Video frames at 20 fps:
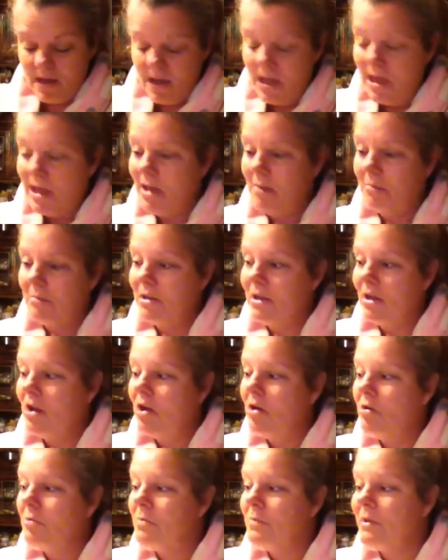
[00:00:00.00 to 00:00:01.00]
And I'm going
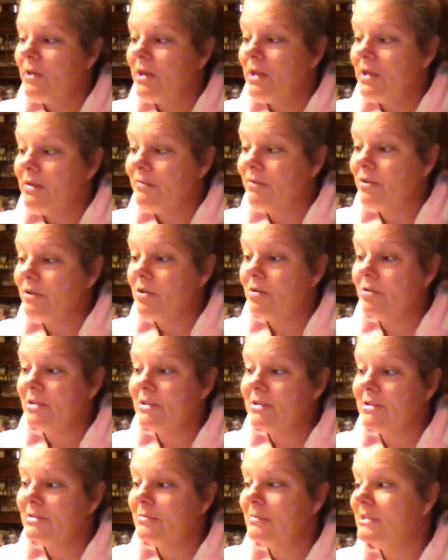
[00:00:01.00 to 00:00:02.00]
to open it for
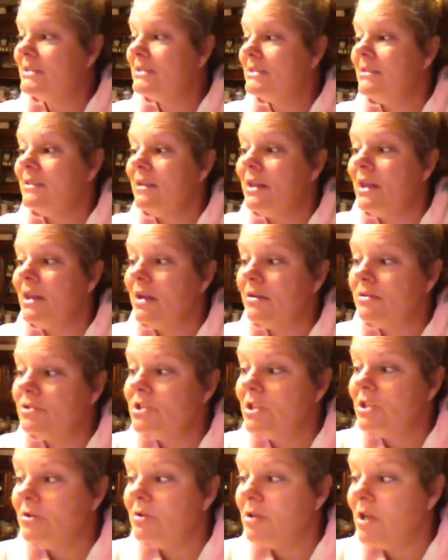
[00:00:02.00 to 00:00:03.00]
Christmas, and then I'll
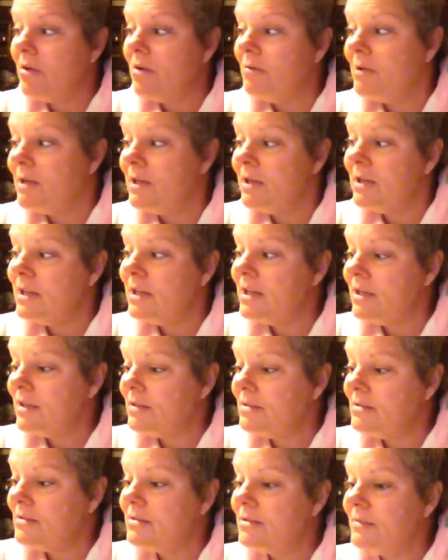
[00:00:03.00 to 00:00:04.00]
show y'all what it
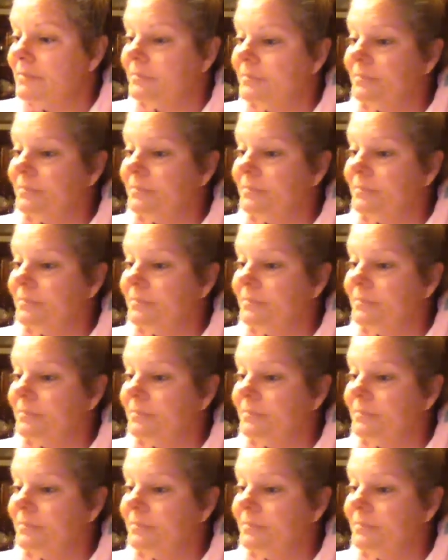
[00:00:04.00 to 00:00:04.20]
is.